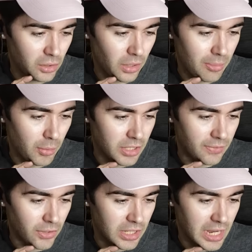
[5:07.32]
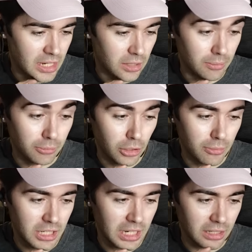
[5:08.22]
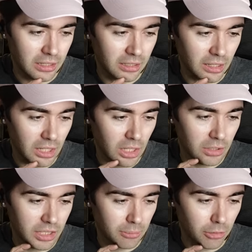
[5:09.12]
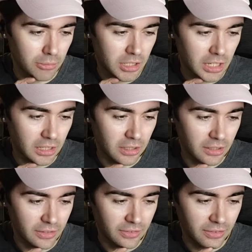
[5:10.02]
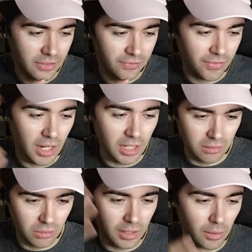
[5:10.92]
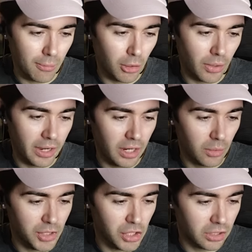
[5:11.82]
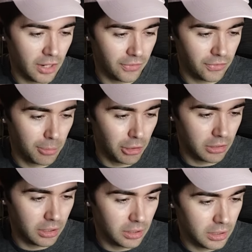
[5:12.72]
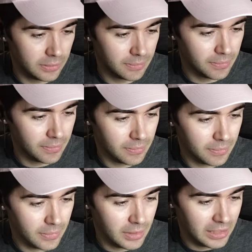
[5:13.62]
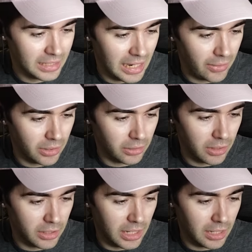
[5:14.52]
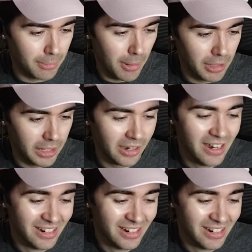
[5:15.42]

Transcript: creepy Wizard of Oz head, broomstick, holding the broomstick. Very Gregory Maguire, original cover of the book. Ariana Grande mumbling,